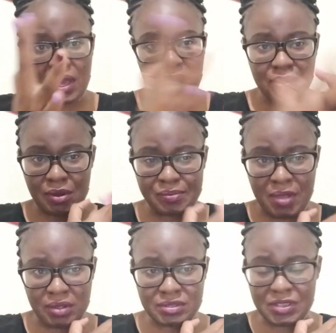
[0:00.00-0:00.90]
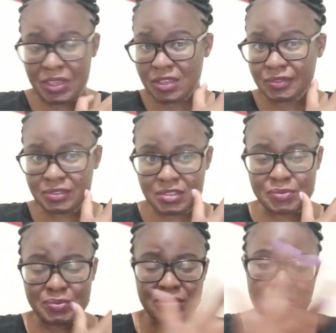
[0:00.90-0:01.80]
I give
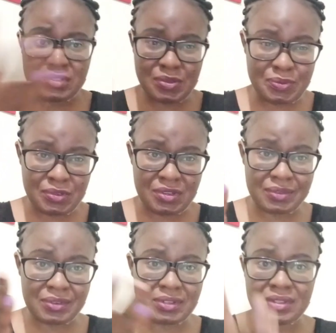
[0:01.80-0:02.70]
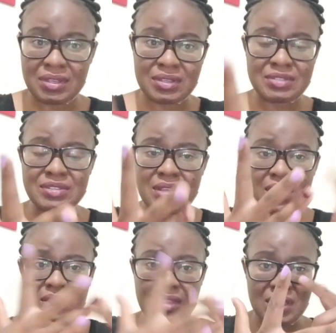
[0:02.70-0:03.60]
tips on different things.
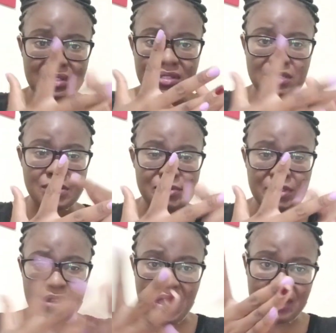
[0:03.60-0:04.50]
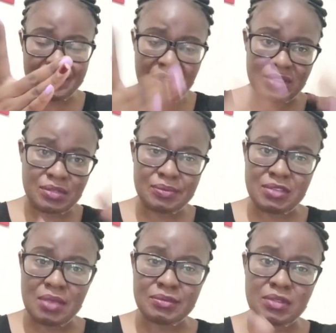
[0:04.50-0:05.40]
That tips and advice,
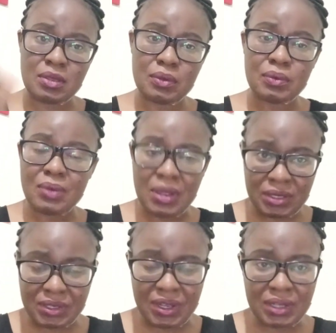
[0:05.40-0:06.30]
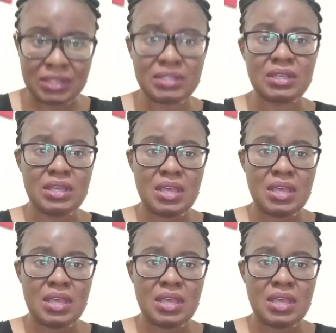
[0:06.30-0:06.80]
sometimes they go hand in hand.